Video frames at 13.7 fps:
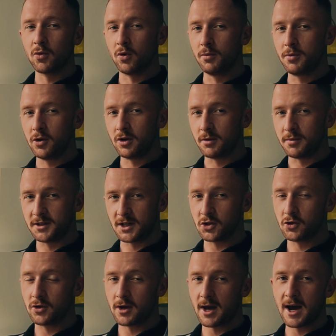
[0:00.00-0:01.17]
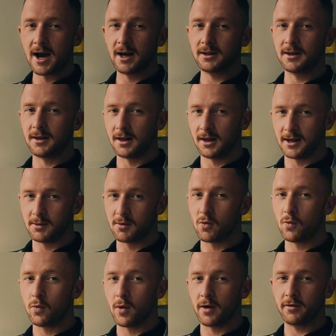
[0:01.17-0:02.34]
will put you in a position to act in alignment
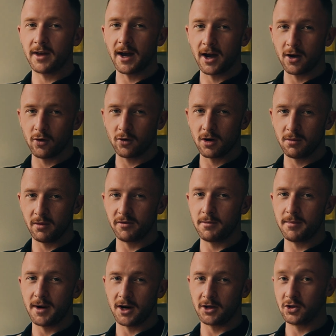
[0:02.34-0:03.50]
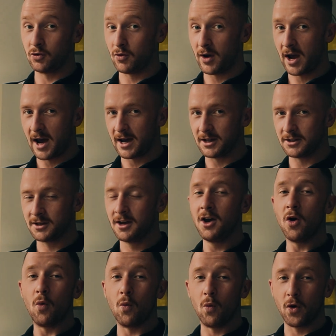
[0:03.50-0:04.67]
with that outcome of the person who has
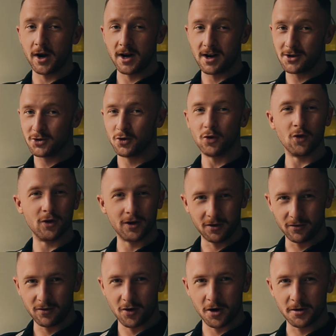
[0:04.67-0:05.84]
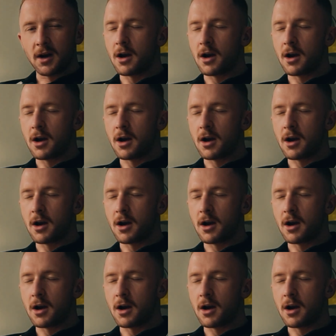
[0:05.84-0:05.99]
what it is you're looking for.